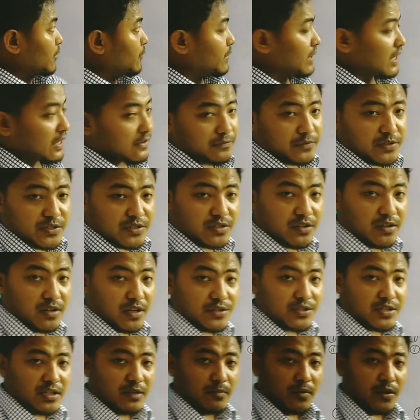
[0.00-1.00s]
we have
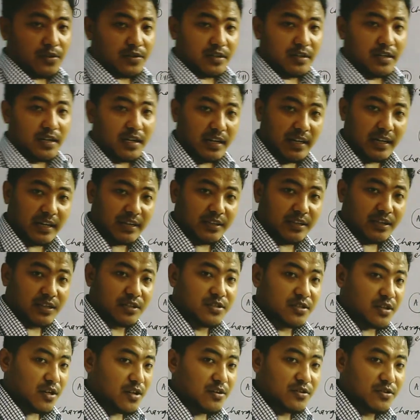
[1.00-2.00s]
discussed about electric
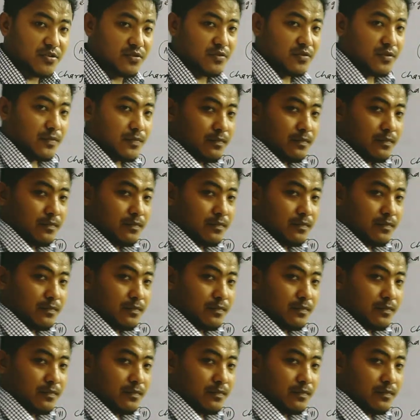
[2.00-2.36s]
charge.